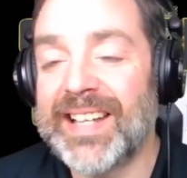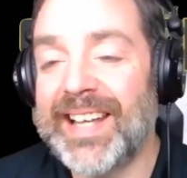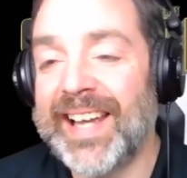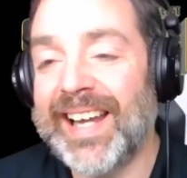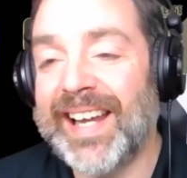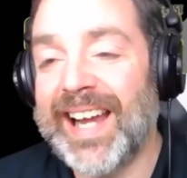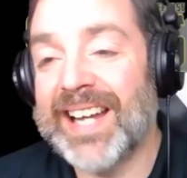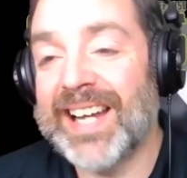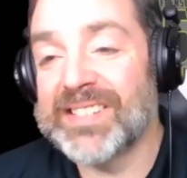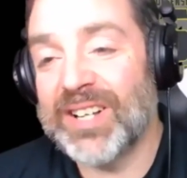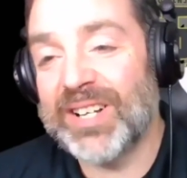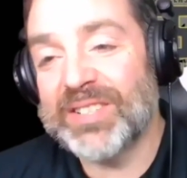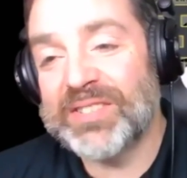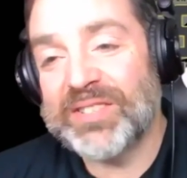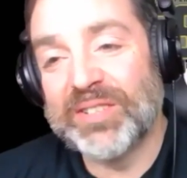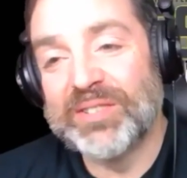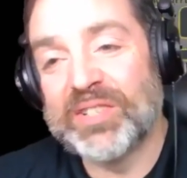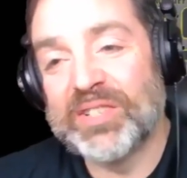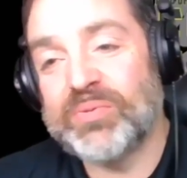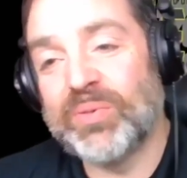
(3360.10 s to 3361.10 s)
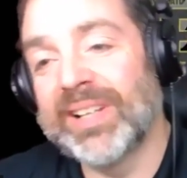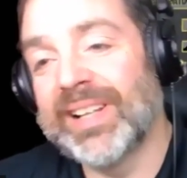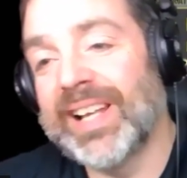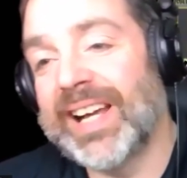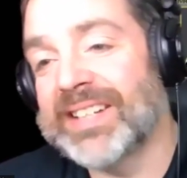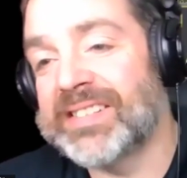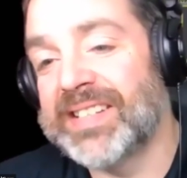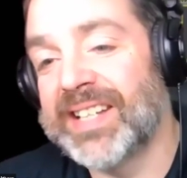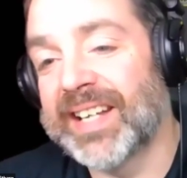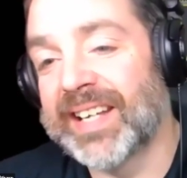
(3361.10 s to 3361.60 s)
hey, guys, also just one
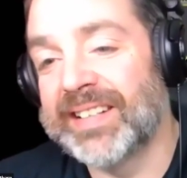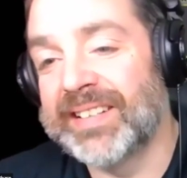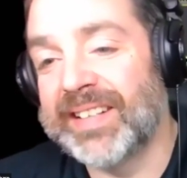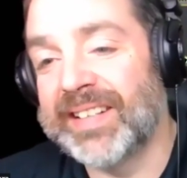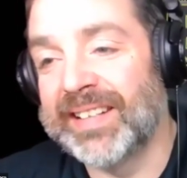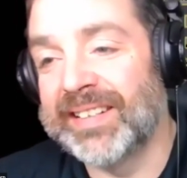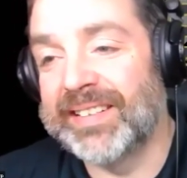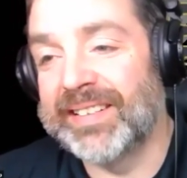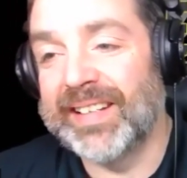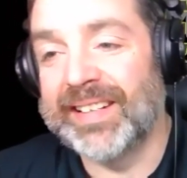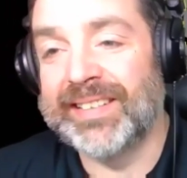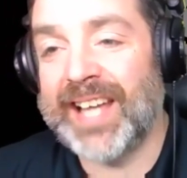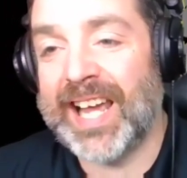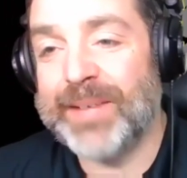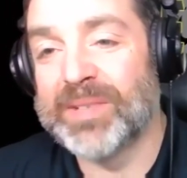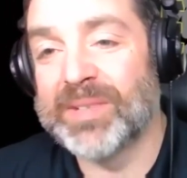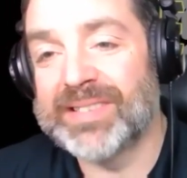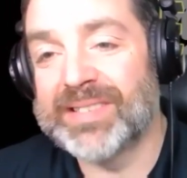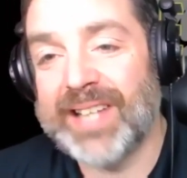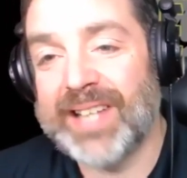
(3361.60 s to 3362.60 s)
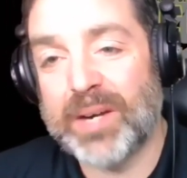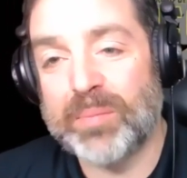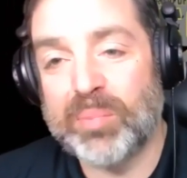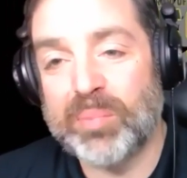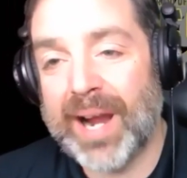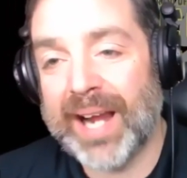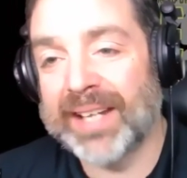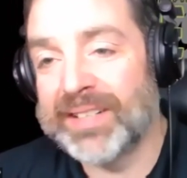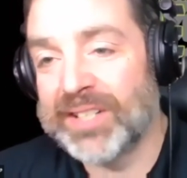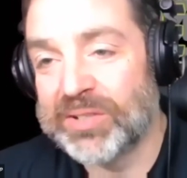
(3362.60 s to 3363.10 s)
last thing, and, and, and Damon's not a
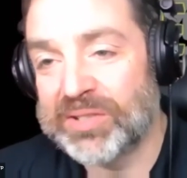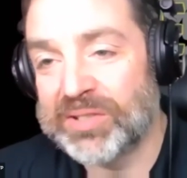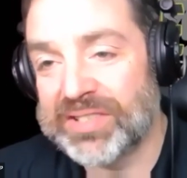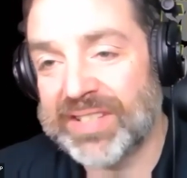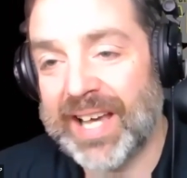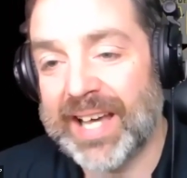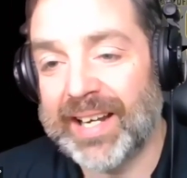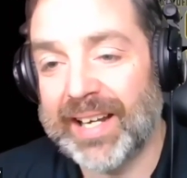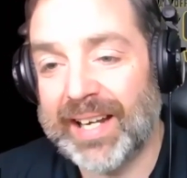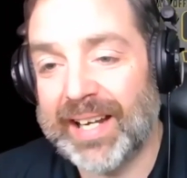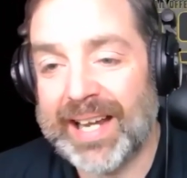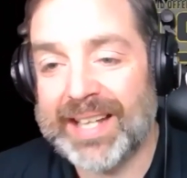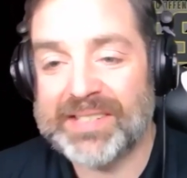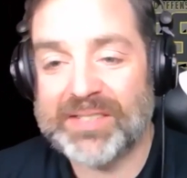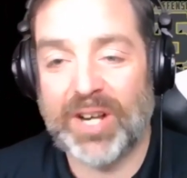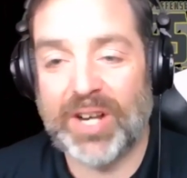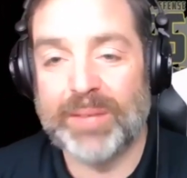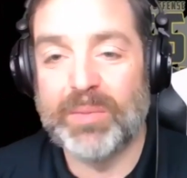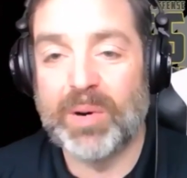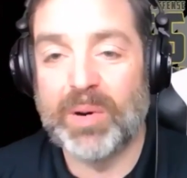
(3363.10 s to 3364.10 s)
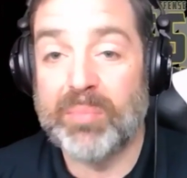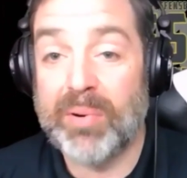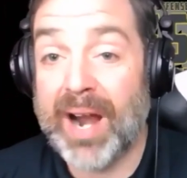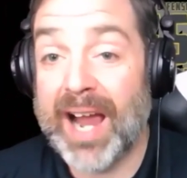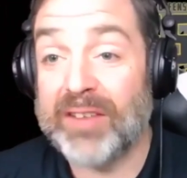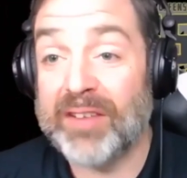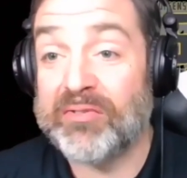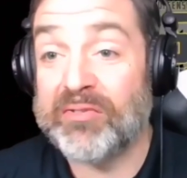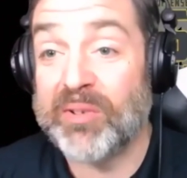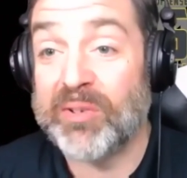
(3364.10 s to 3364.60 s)
braggadocious kind of guy, so I'm going to
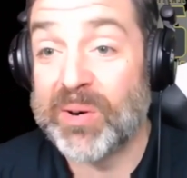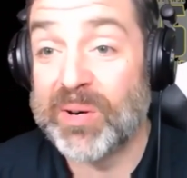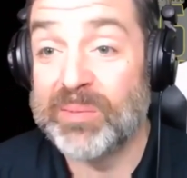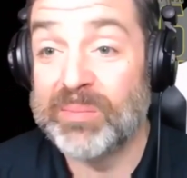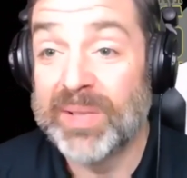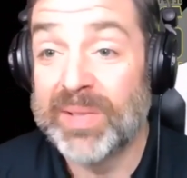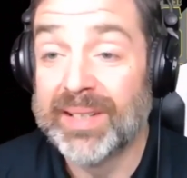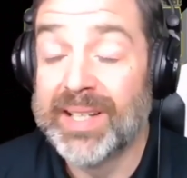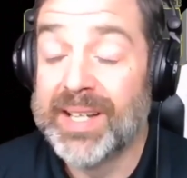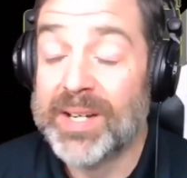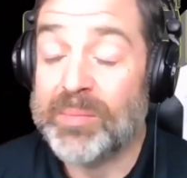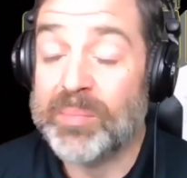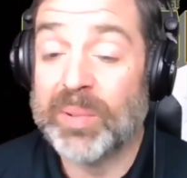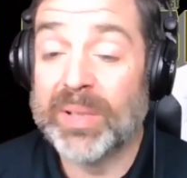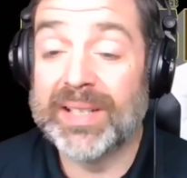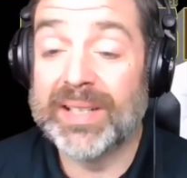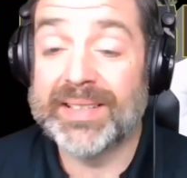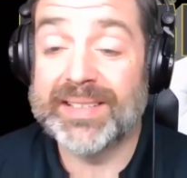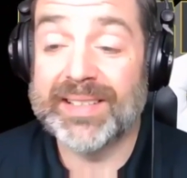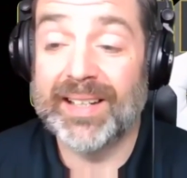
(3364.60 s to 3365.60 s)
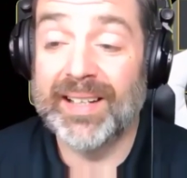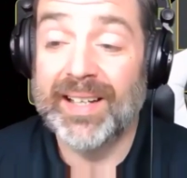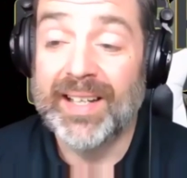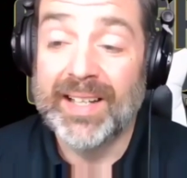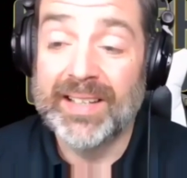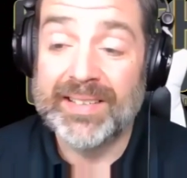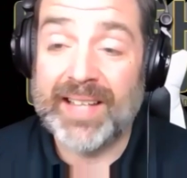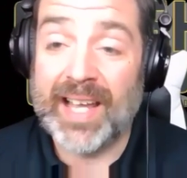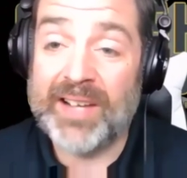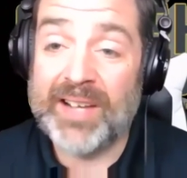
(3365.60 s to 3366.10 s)
brag for him, but uh,
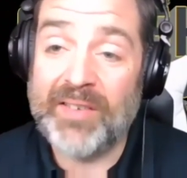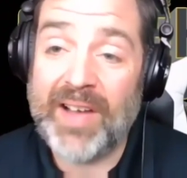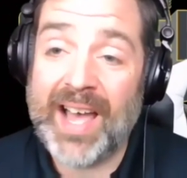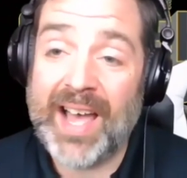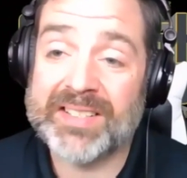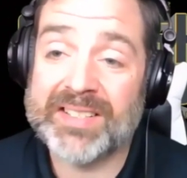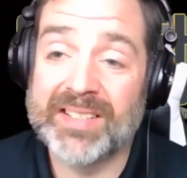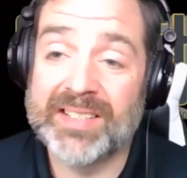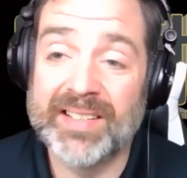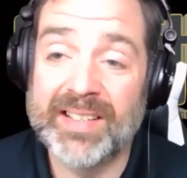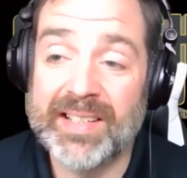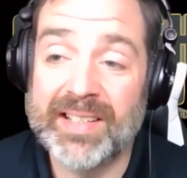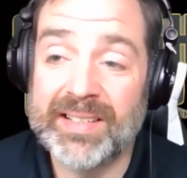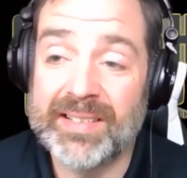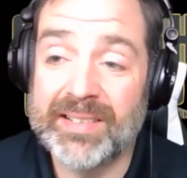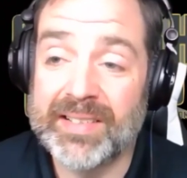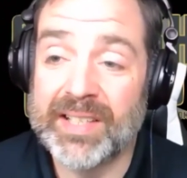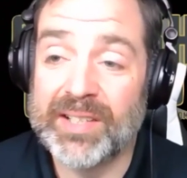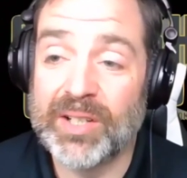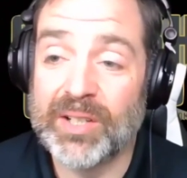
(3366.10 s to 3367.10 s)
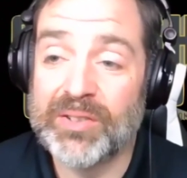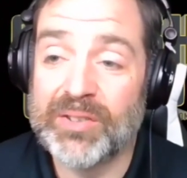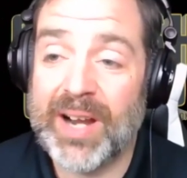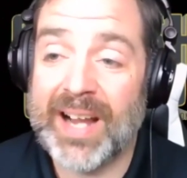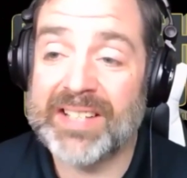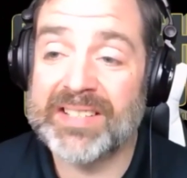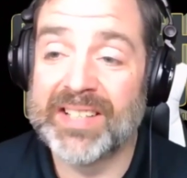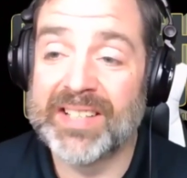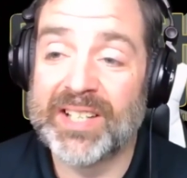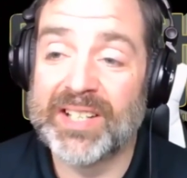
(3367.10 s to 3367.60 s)
they've actually, you know, they're
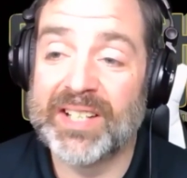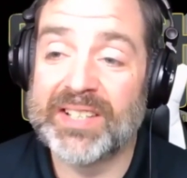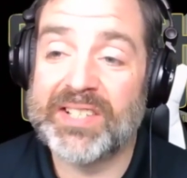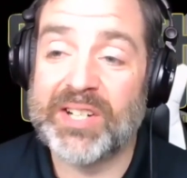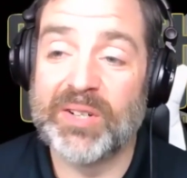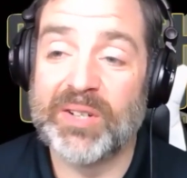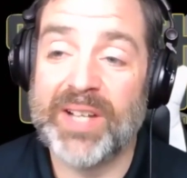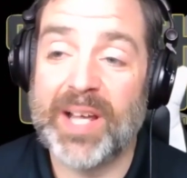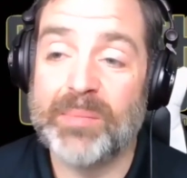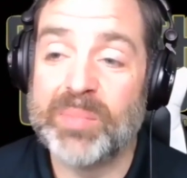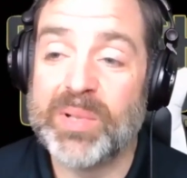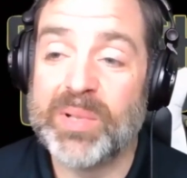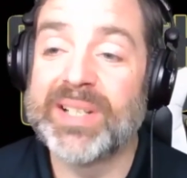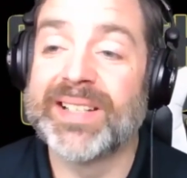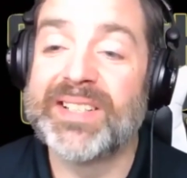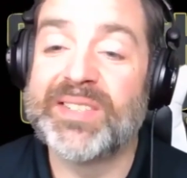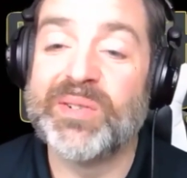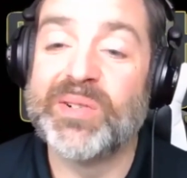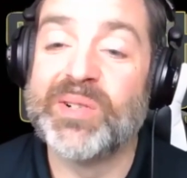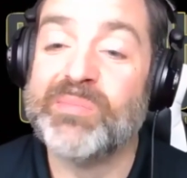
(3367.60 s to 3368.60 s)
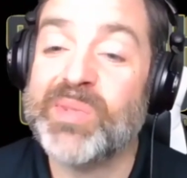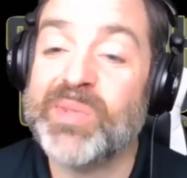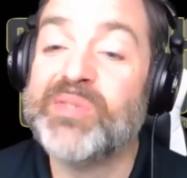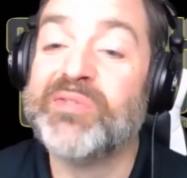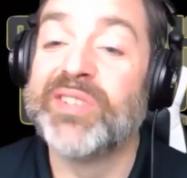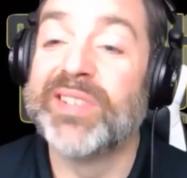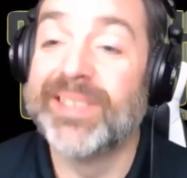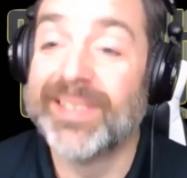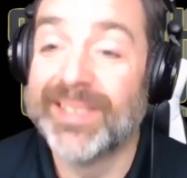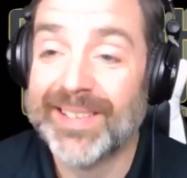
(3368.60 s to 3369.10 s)
actually going to turn that book into a
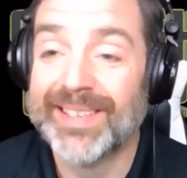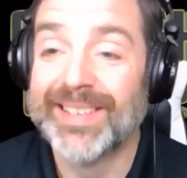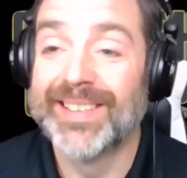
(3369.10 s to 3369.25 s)
movie.